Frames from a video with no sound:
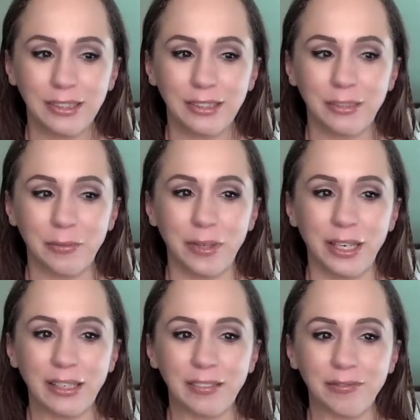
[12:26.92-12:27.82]
Oh
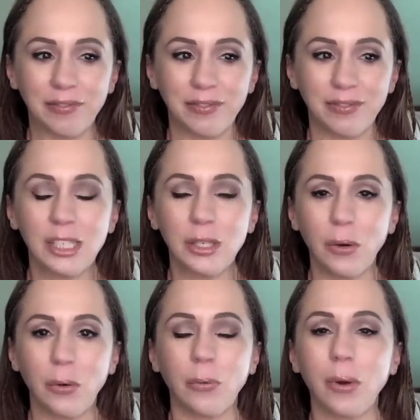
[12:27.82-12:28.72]
man.
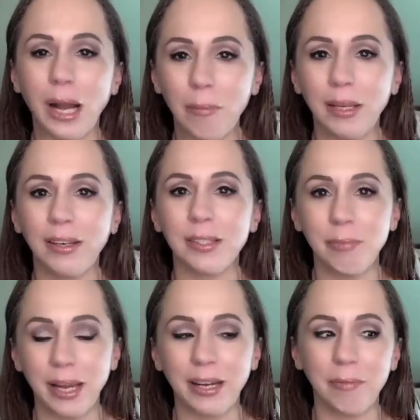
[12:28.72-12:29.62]
So Robyn is
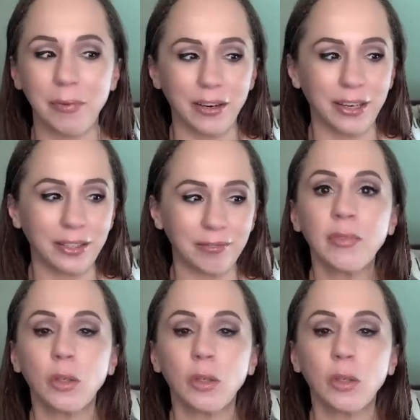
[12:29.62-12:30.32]
mad at Meri.